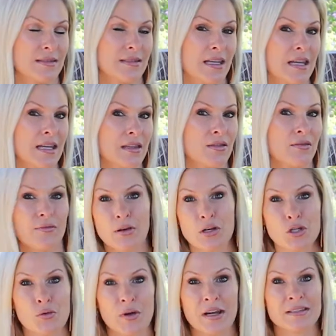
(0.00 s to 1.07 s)
saying it the
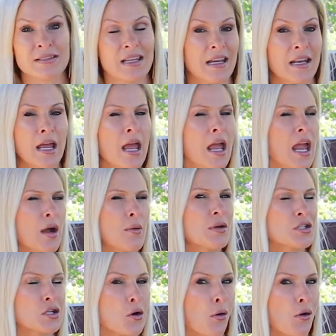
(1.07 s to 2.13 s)
French way, saying, hey,
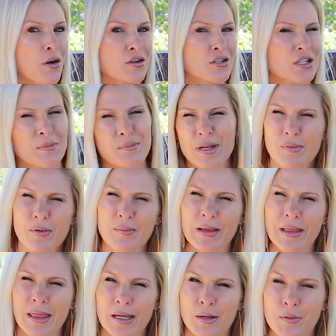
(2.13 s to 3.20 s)
what's your origin? And people would
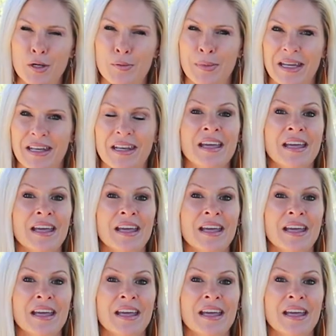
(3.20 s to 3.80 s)
be like, what do you mean?